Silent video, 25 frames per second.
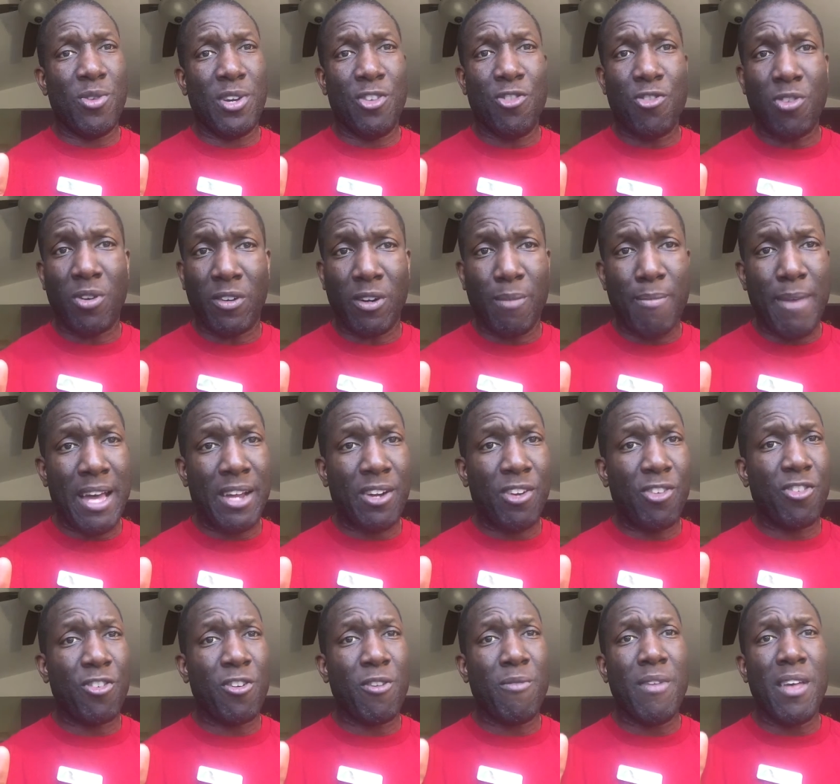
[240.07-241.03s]
general
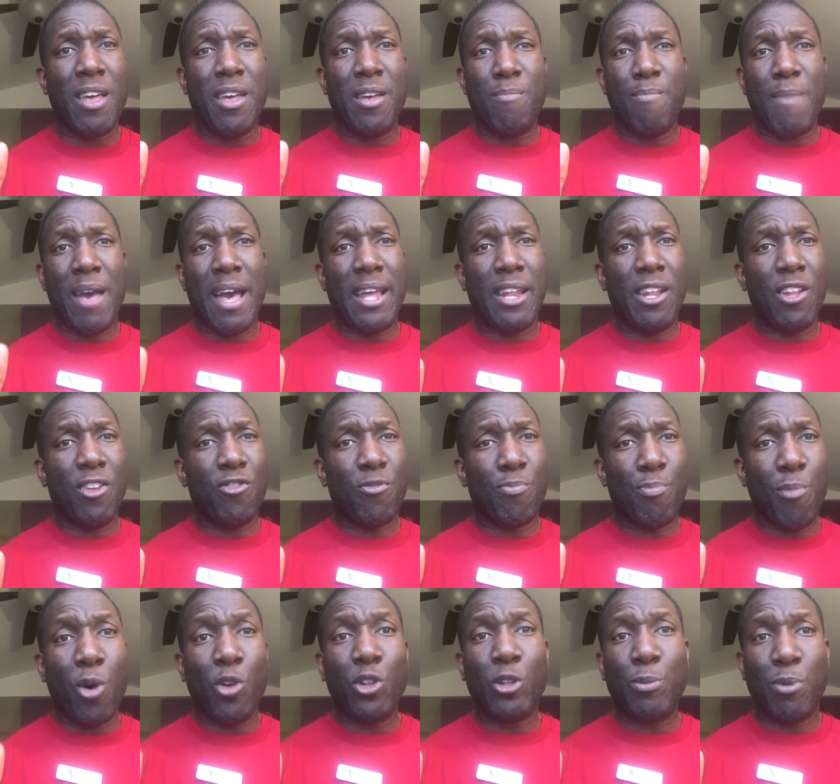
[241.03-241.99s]
manager, managed
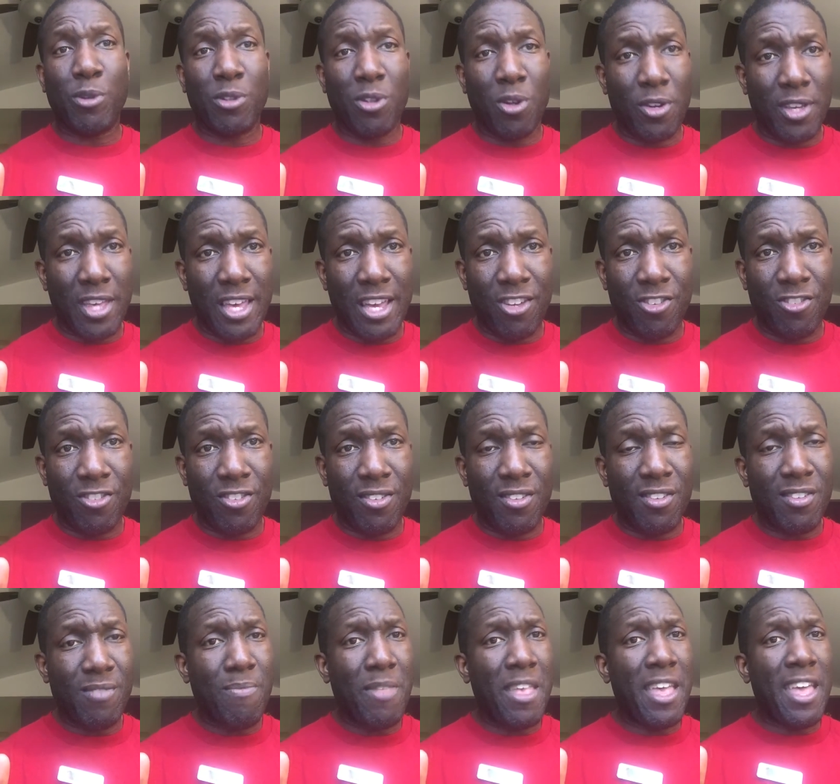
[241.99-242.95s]
multiple
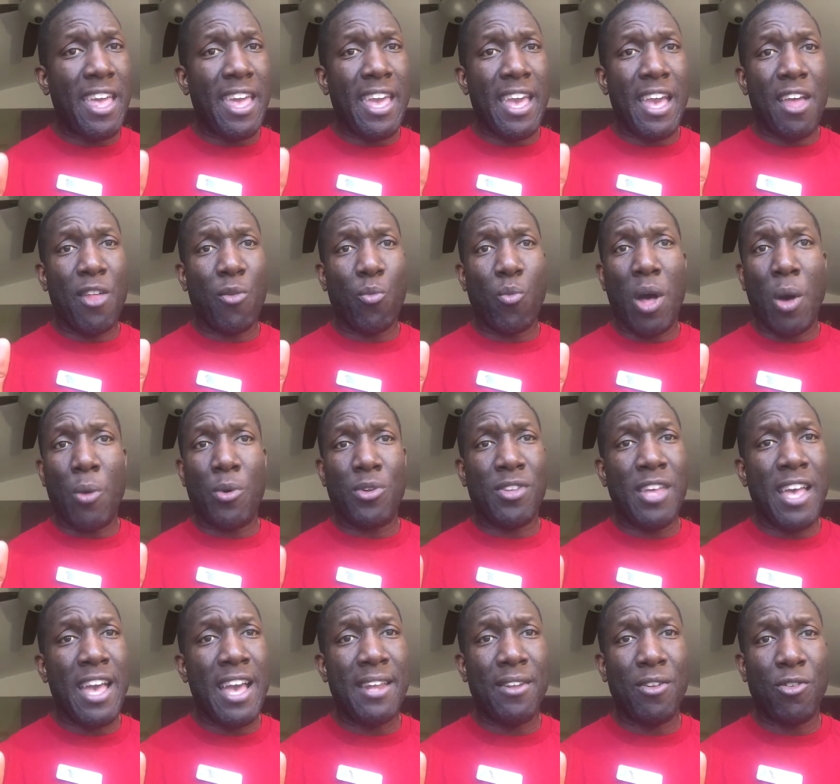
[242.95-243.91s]
locations, and I was
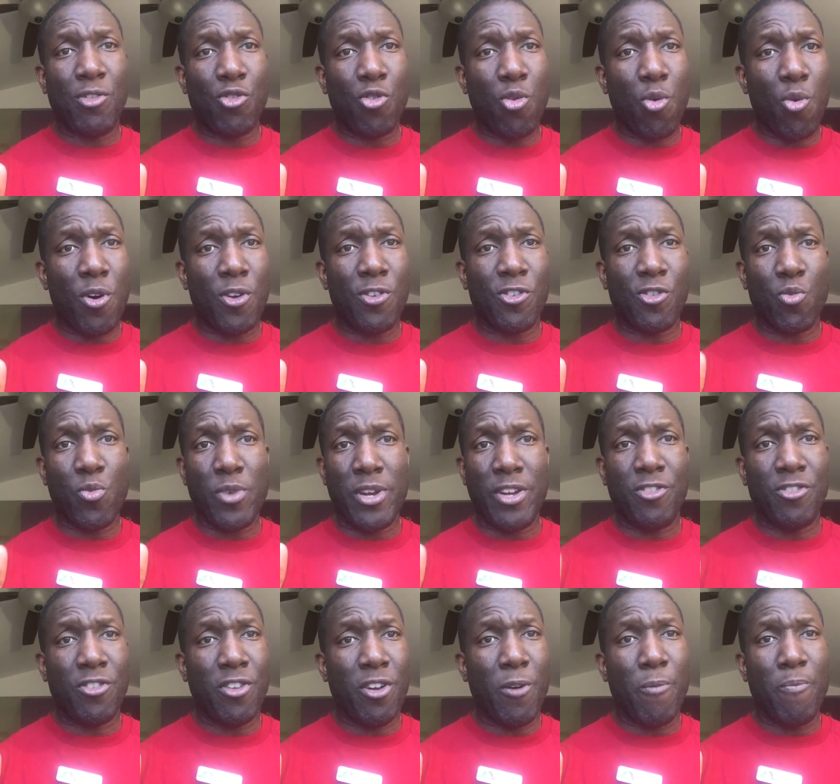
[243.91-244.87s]
heading towards
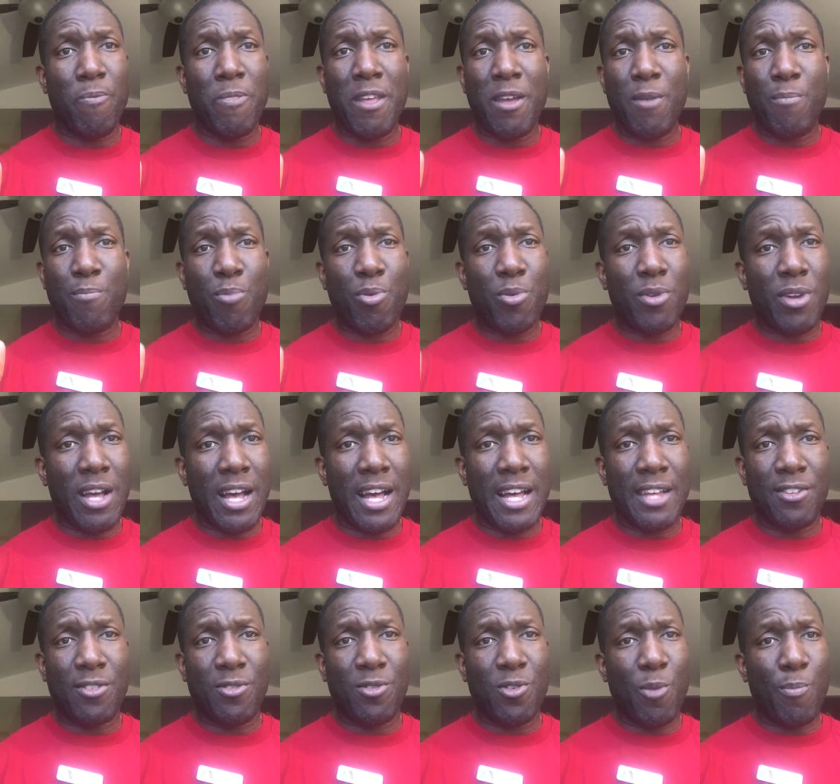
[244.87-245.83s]
regional
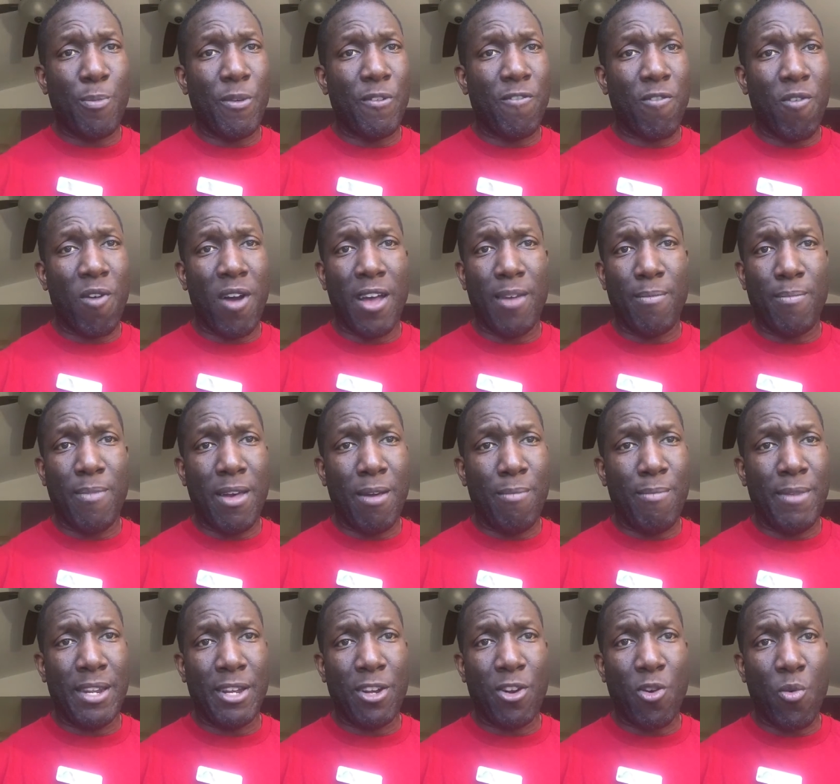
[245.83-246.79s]
soon before I
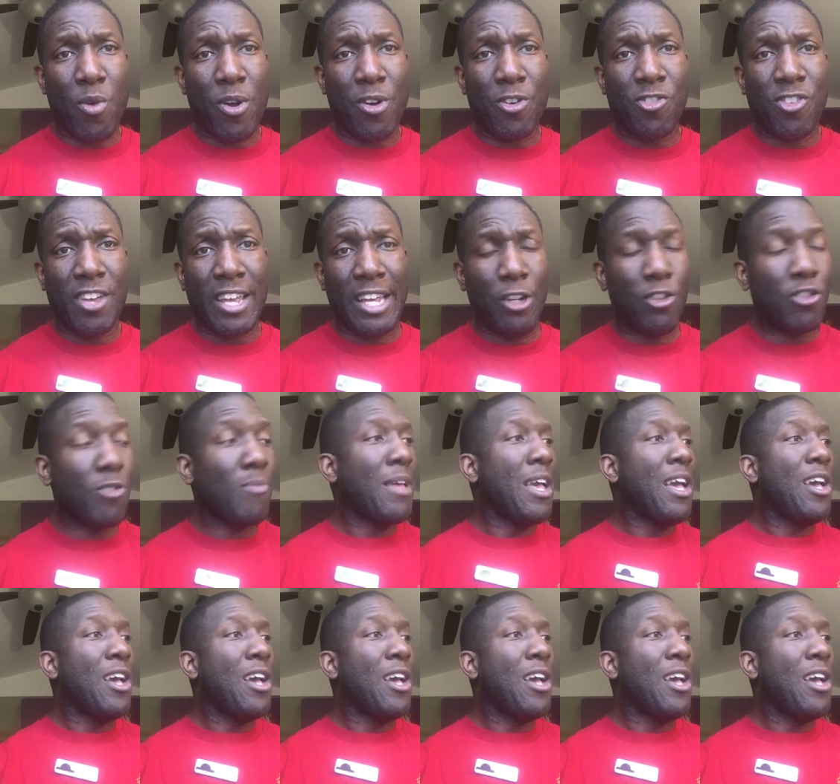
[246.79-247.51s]
made a career change.